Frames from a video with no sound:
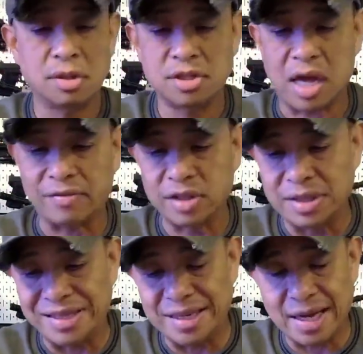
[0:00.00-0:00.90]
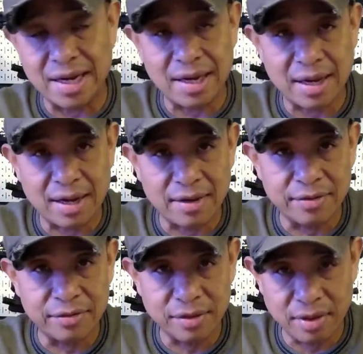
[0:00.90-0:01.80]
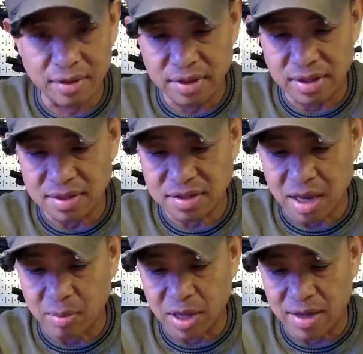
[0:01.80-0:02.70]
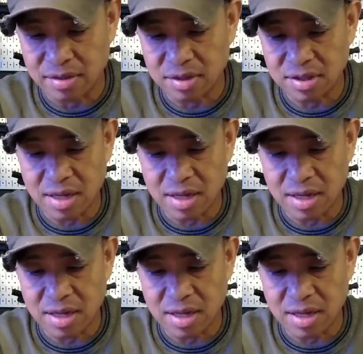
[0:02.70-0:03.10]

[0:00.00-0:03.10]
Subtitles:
Javelin did not have the stabilizers.